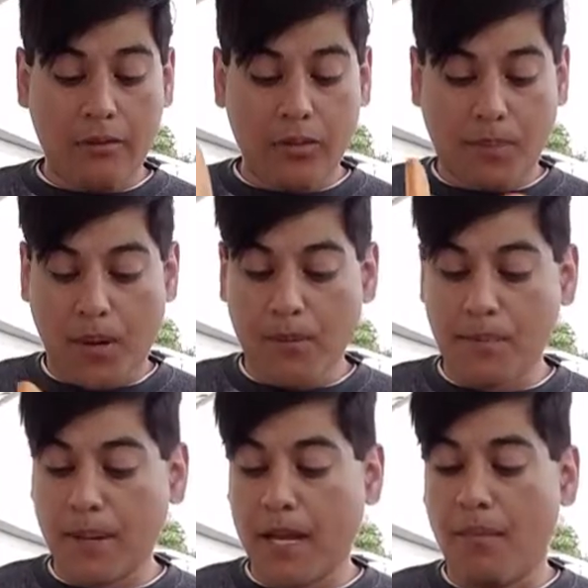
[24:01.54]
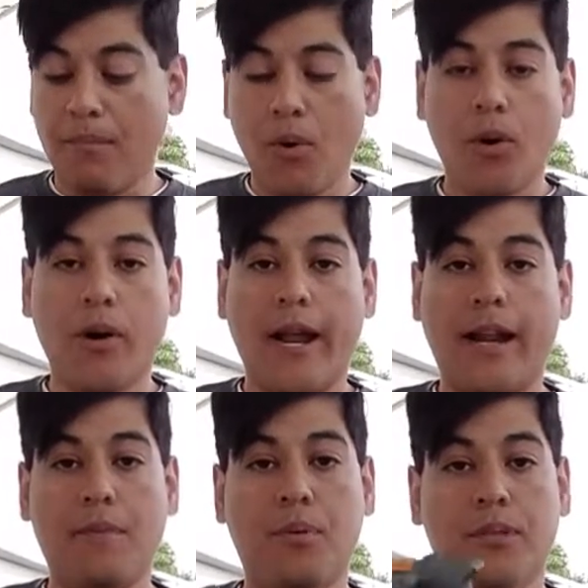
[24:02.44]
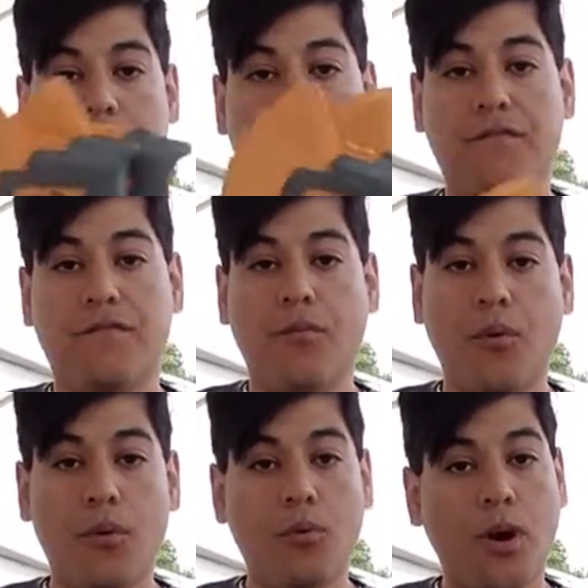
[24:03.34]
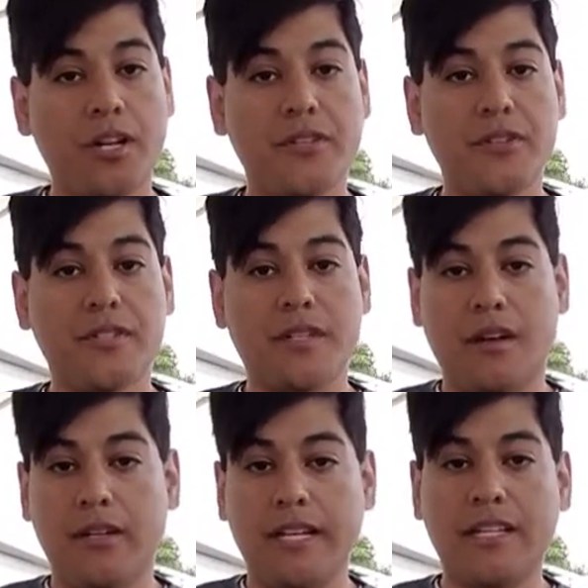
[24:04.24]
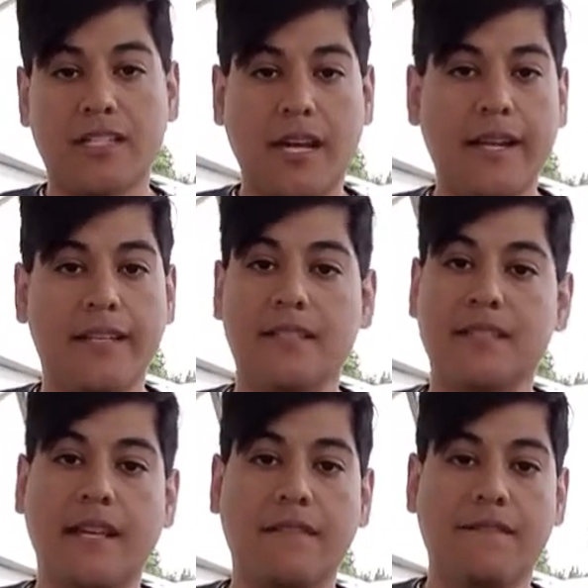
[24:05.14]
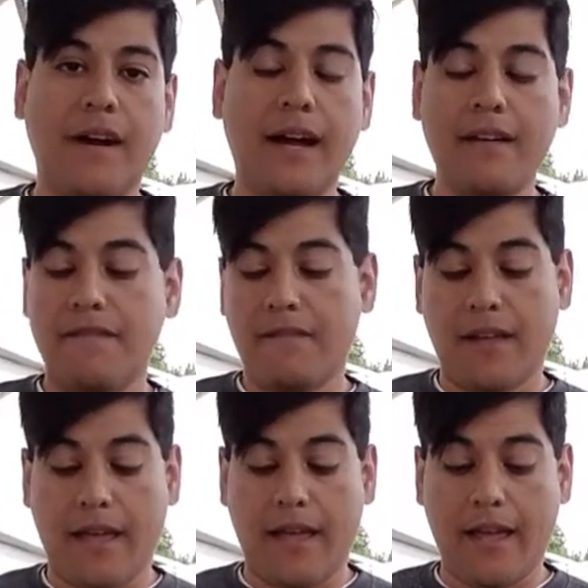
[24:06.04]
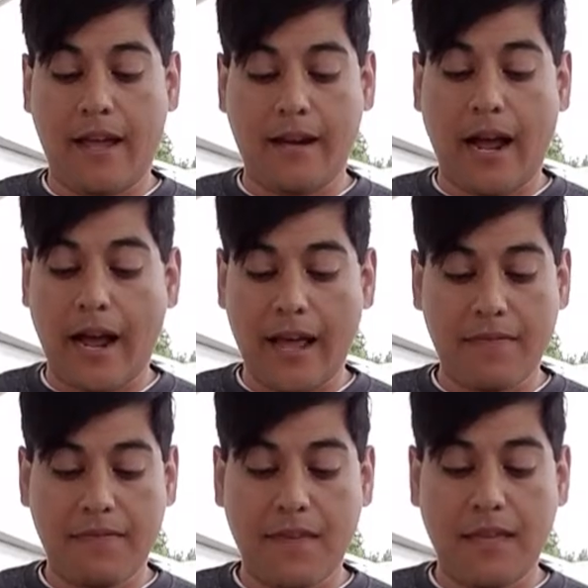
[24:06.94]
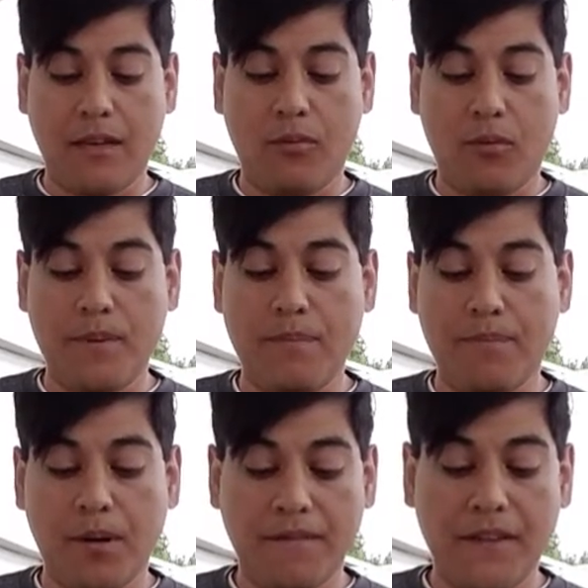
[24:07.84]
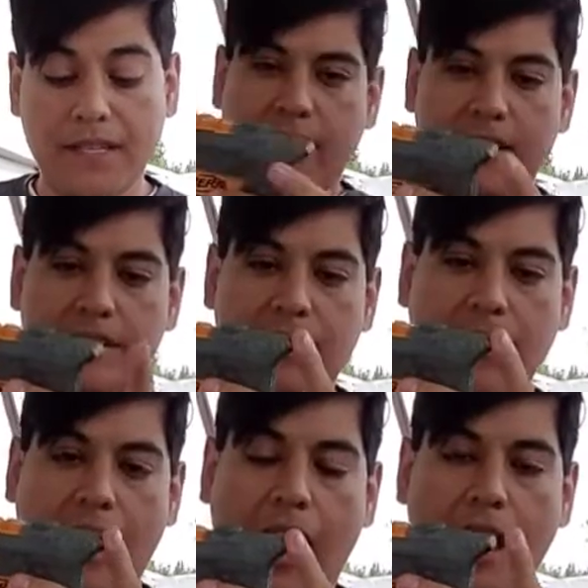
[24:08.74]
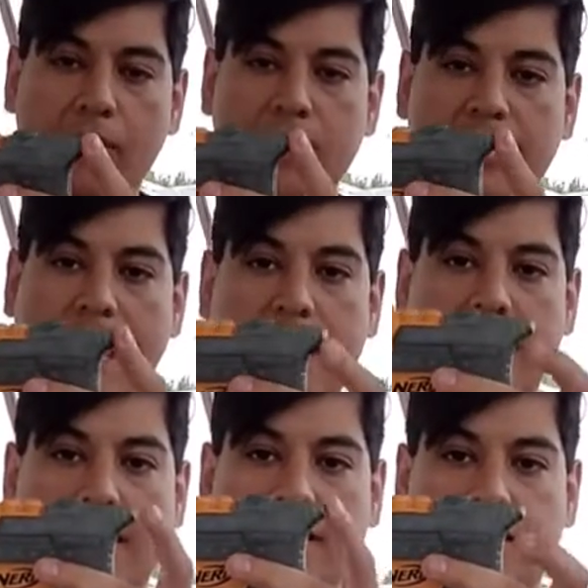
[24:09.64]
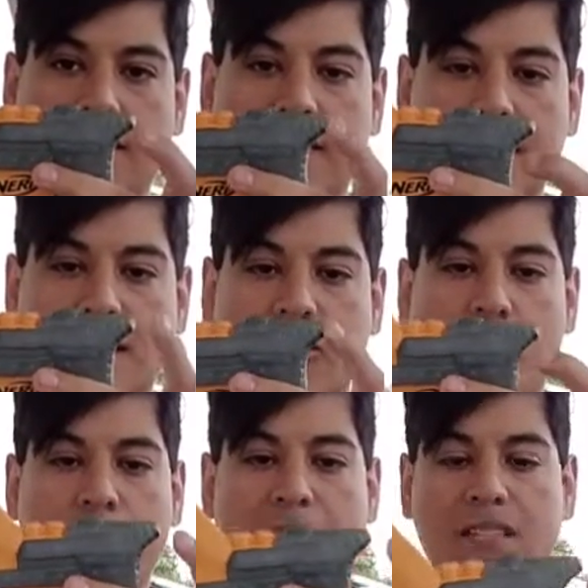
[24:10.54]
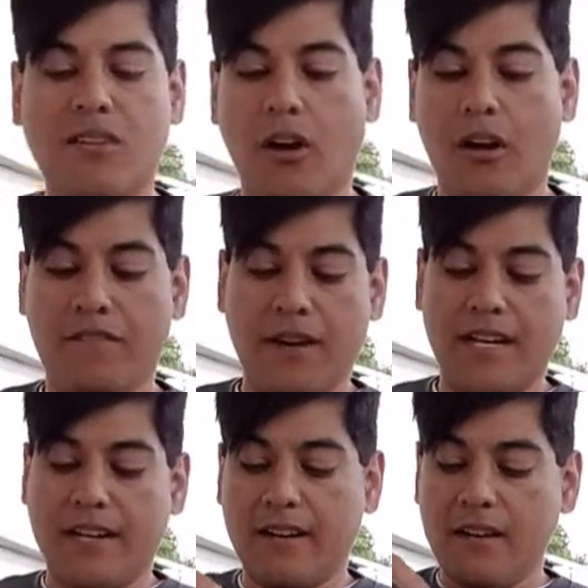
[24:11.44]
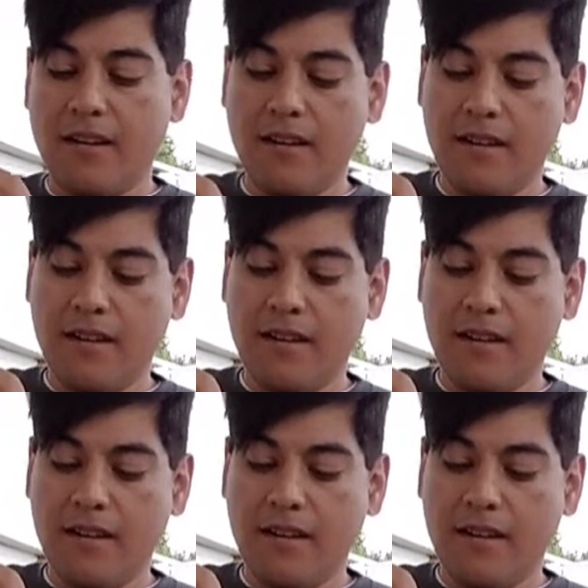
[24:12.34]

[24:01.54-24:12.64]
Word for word: would probably pick up more and I put the four washers on each side instead of five and I think it will be perfect. I would take this little piece off right here.